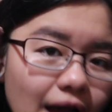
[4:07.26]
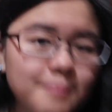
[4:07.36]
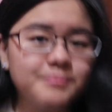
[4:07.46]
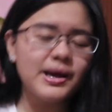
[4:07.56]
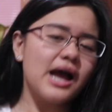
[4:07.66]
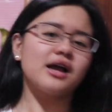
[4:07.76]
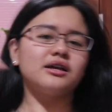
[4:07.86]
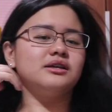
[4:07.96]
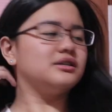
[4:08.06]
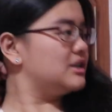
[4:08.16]
I'm
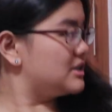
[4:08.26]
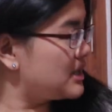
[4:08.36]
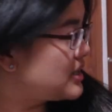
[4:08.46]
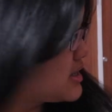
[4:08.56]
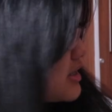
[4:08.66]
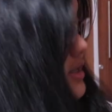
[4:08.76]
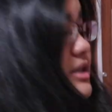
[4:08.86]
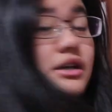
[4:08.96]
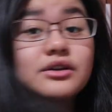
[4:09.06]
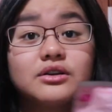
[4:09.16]
back. This is
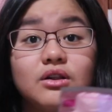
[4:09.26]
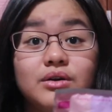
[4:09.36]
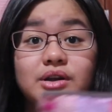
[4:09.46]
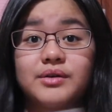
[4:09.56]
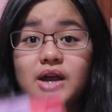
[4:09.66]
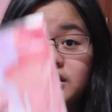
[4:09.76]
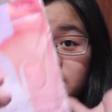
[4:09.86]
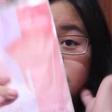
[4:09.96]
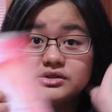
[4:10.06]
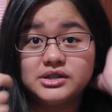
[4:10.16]
considered clothing, right?
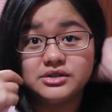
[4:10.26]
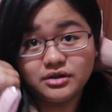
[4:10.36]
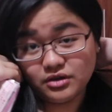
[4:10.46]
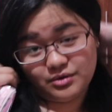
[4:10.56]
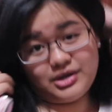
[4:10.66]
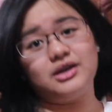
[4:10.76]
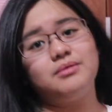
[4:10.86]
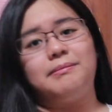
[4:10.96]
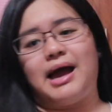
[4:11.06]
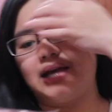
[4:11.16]
This is considered
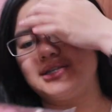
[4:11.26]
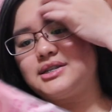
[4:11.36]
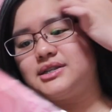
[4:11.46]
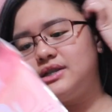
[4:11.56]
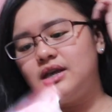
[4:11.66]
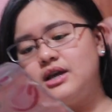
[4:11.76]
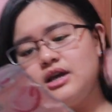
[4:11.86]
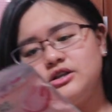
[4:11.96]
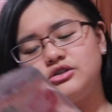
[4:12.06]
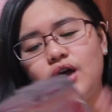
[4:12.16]
clothing, masks.
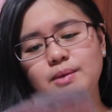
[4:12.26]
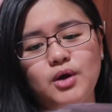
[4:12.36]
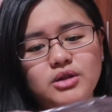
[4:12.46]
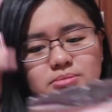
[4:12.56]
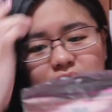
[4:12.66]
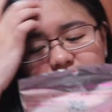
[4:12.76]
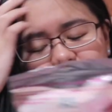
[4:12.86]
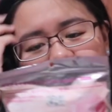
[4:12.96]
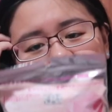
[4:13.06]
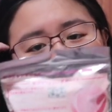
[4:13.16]
So I bought
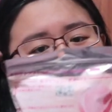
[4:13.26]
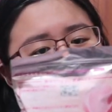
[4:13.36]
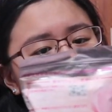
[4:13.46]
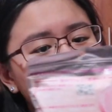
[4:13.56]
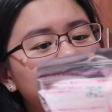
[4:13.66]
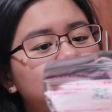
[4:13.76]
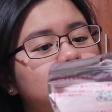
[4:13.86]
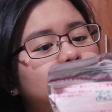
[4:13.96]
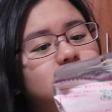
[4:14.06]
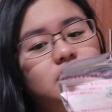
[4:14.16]
myself
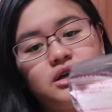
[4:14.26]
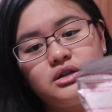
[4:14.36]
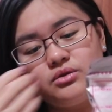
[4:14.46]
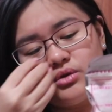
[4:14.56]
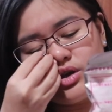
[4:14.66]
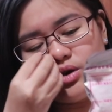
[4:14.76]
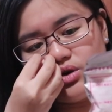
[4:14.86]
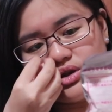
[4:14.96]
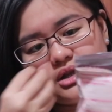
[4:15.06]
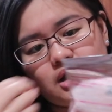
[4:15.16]
during Don
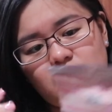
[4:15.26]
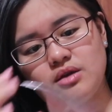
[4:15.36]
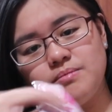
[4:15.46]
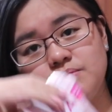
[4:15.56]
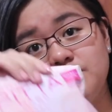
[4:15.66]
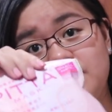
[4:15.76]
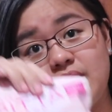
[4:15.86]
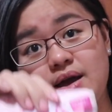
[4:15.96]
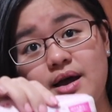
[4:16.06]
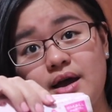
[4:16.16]
Quixote time
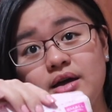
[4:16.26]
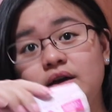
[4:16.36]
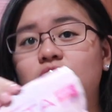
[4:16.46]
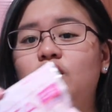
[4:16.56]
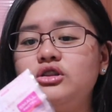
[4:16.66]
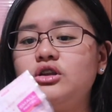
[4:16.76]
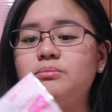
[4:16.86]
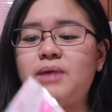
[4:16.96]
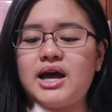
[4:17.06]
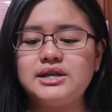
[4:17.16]
a
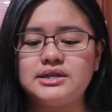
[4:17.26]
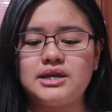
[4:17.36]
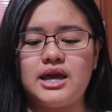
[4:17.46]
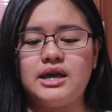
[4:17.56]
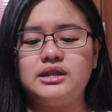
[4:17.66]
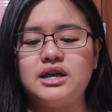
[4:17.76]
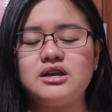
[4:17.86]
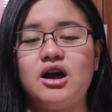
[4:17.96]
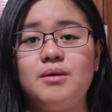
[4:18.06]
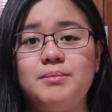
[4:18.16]
cotton mask, and they
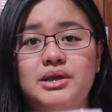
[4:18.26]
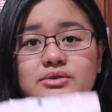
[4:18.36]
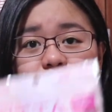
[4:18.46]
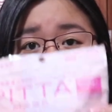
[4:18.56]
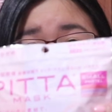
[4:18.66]
come in three